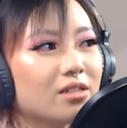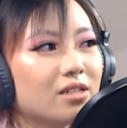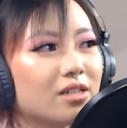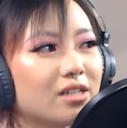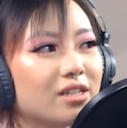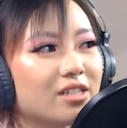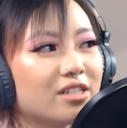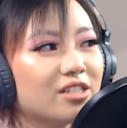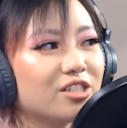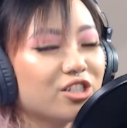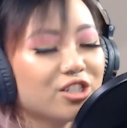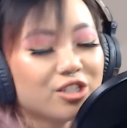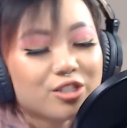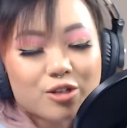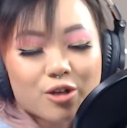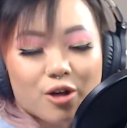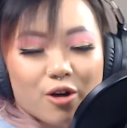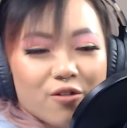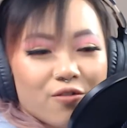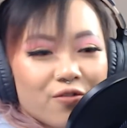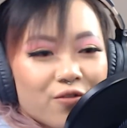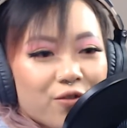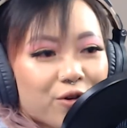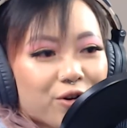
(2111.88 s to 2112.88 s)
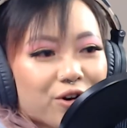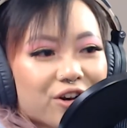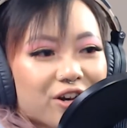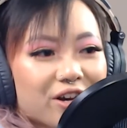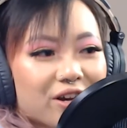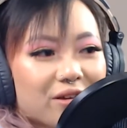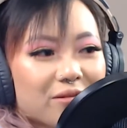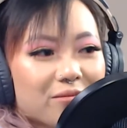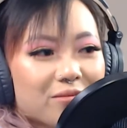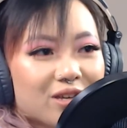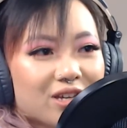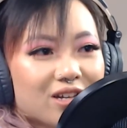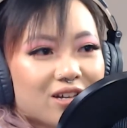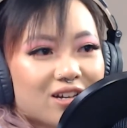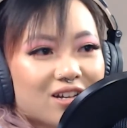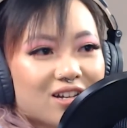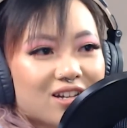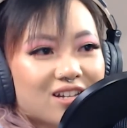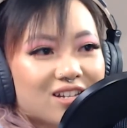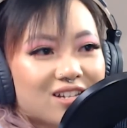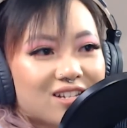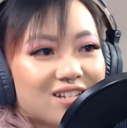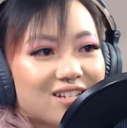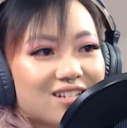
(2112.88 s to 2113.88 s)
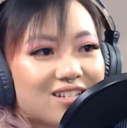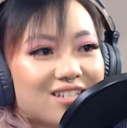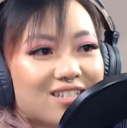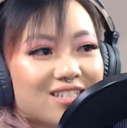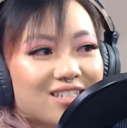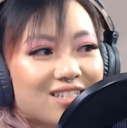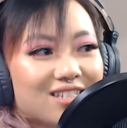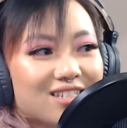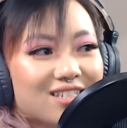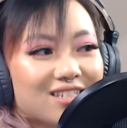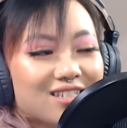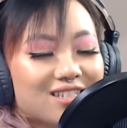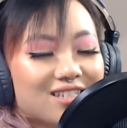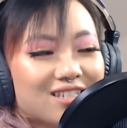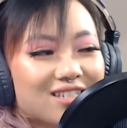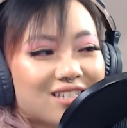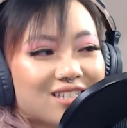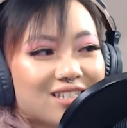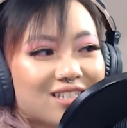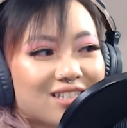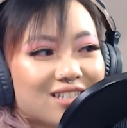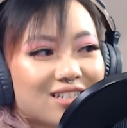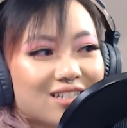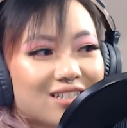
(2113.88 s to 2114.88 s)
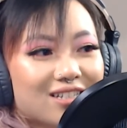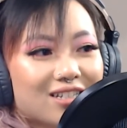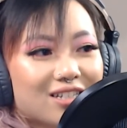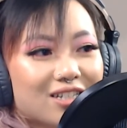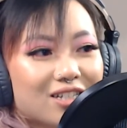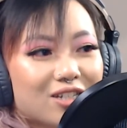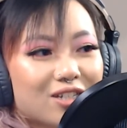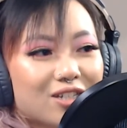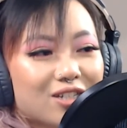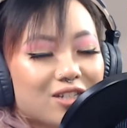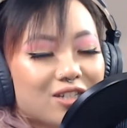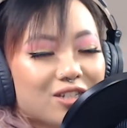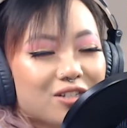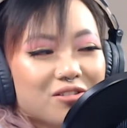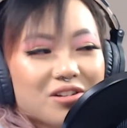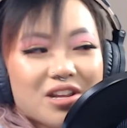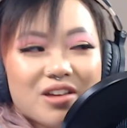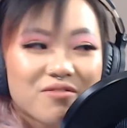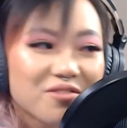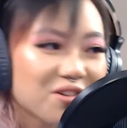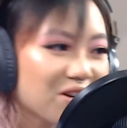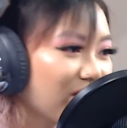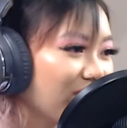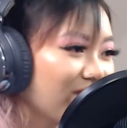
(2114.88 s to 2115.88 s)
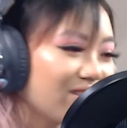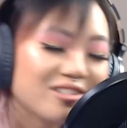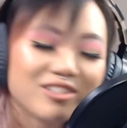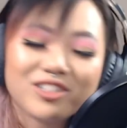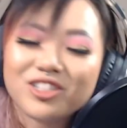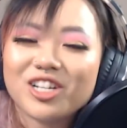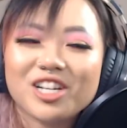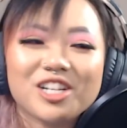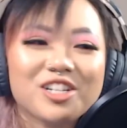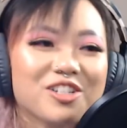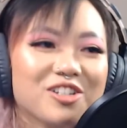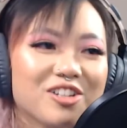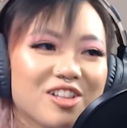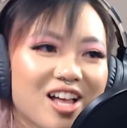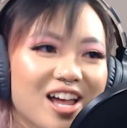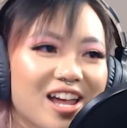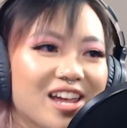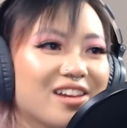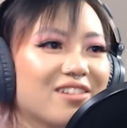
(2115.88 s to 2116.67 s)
just go for it, because you never know, it'll change your life.